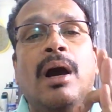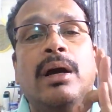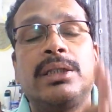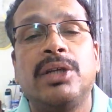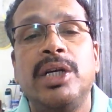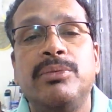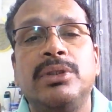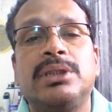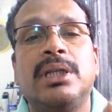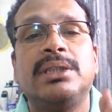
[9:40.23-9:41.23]
or soluble
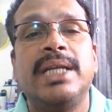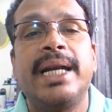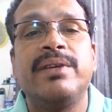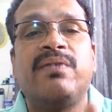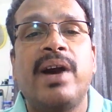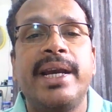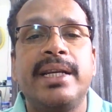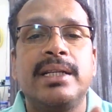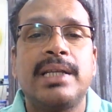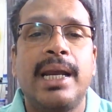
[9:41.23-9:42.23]
salts that you find
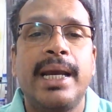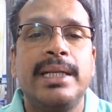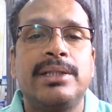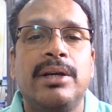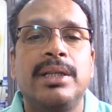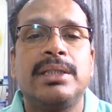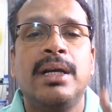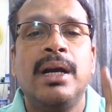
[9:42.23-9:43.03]
in saline soils?